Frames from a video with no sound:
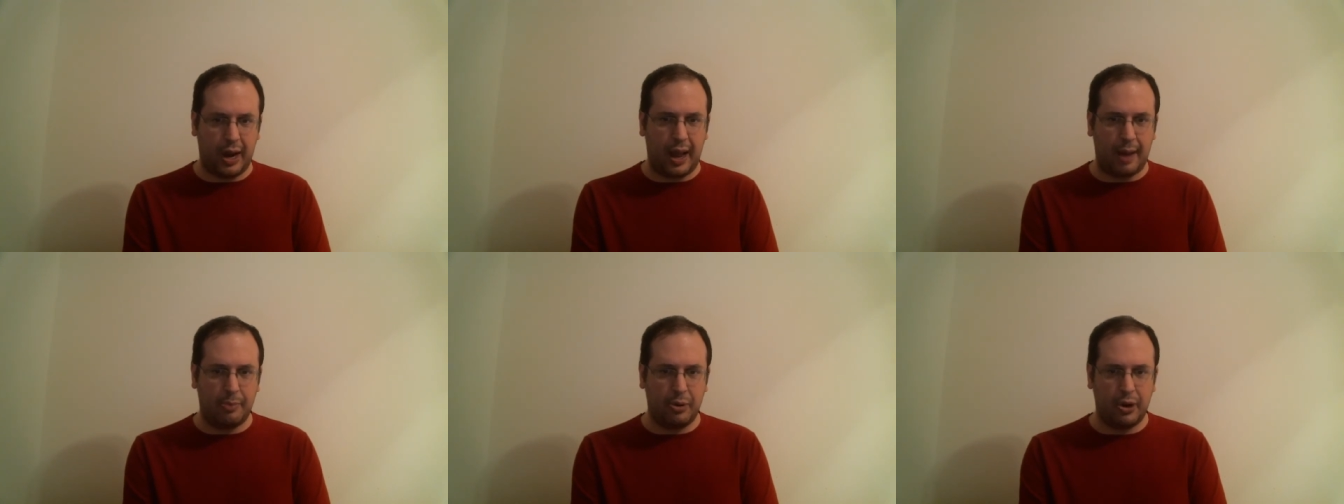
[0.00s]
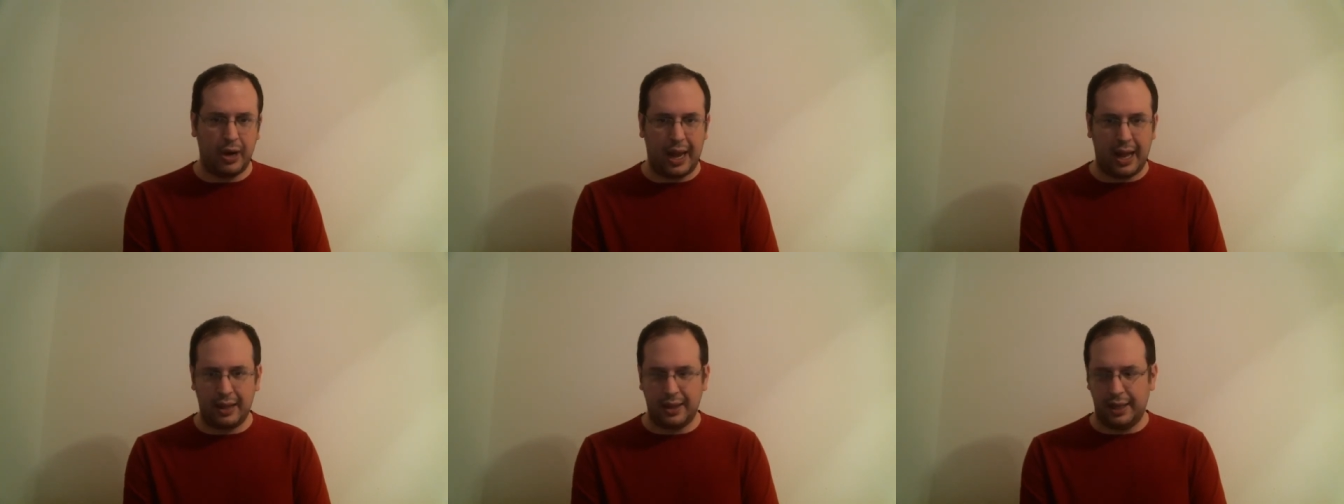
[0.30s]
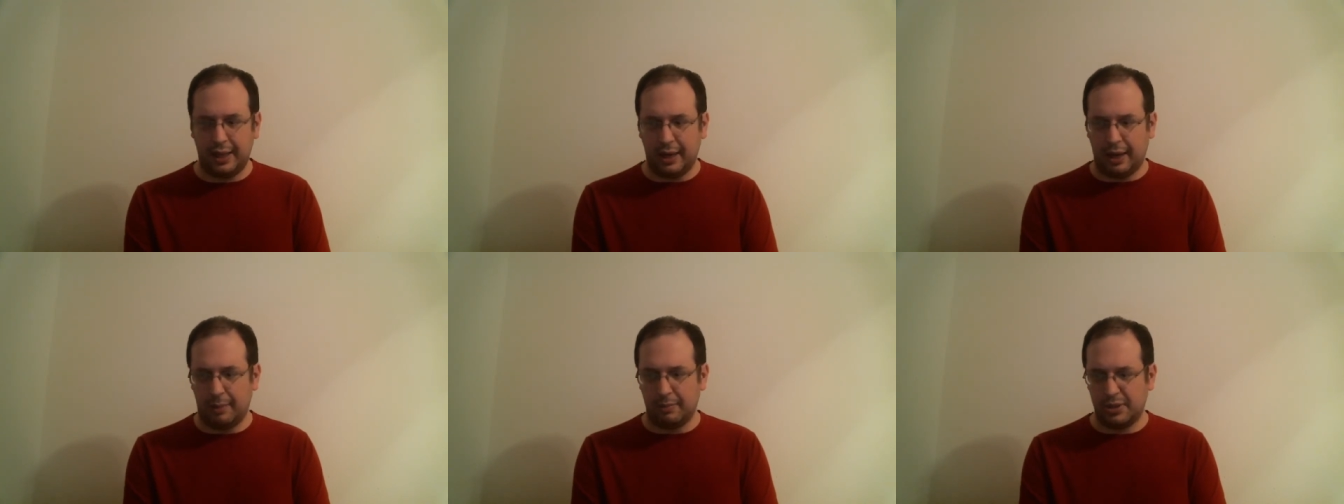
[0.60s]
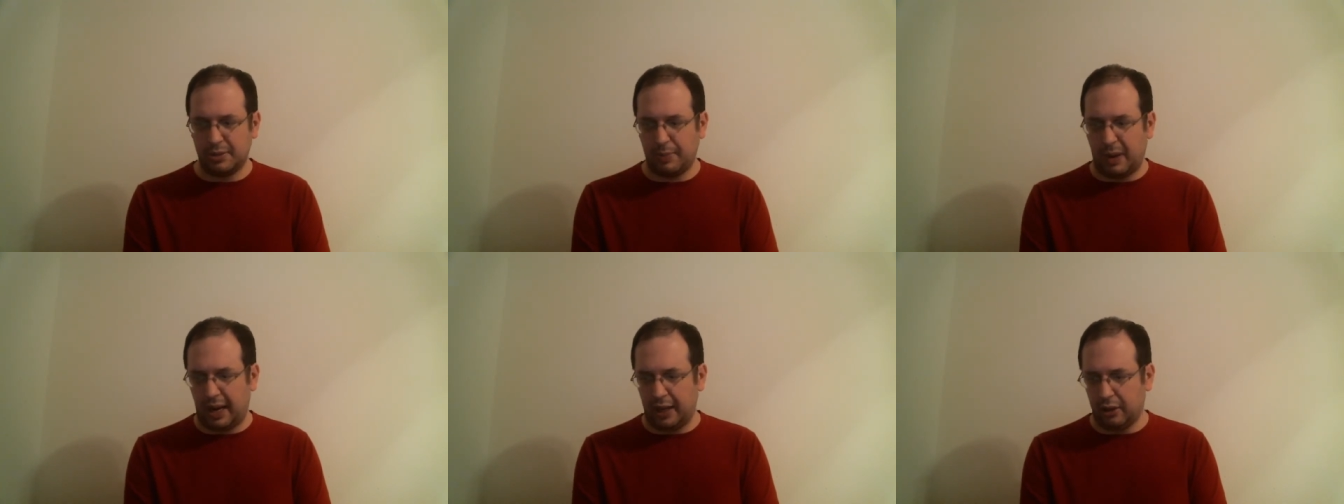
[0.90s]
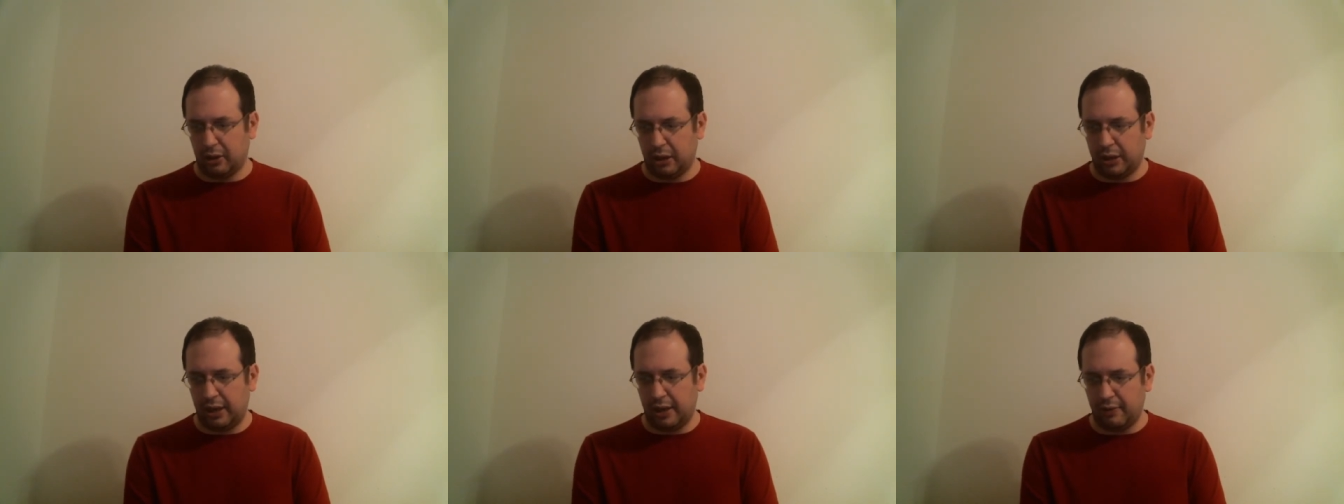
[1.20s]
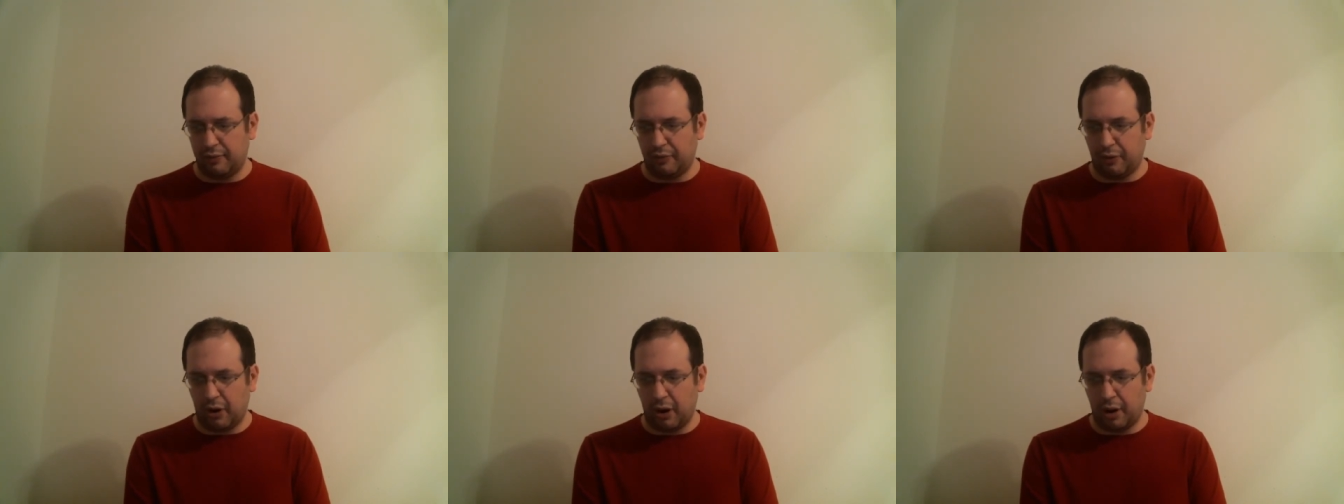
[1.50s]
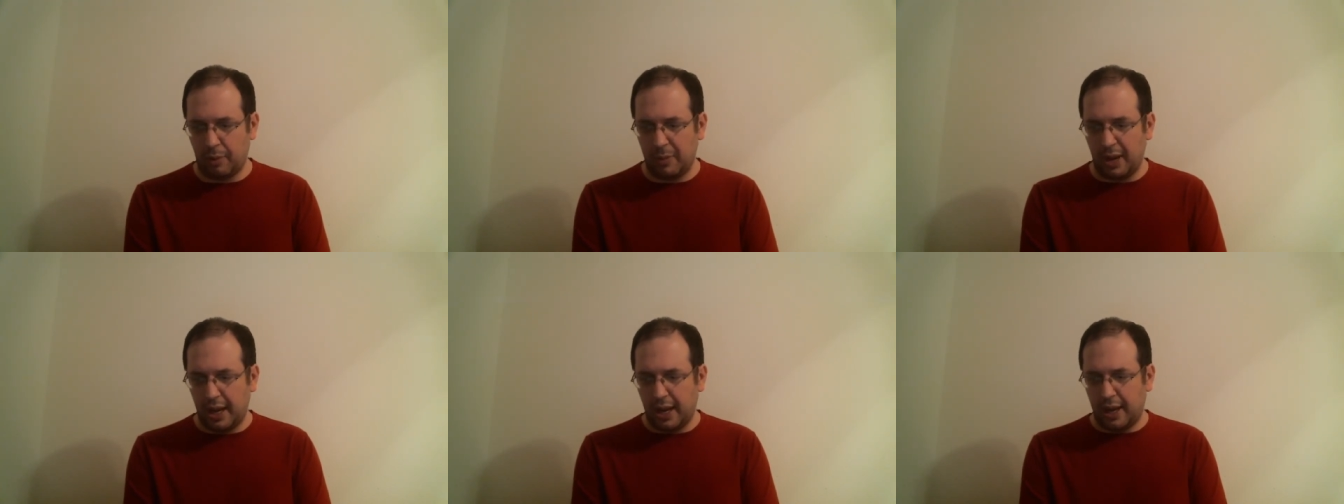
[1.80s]
Abernathy, comes by looking for
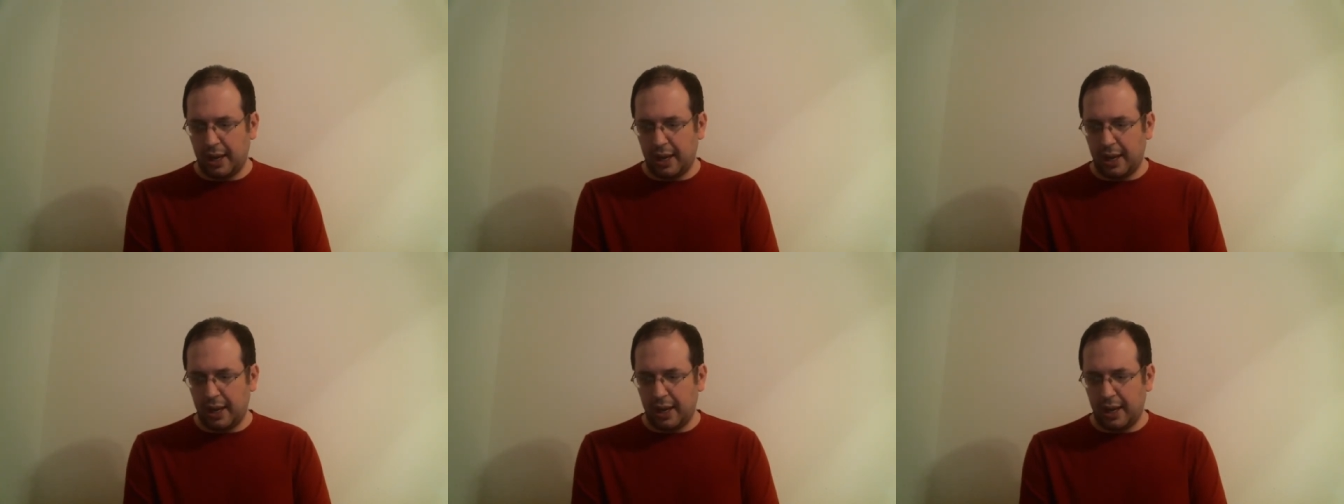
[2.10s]
him.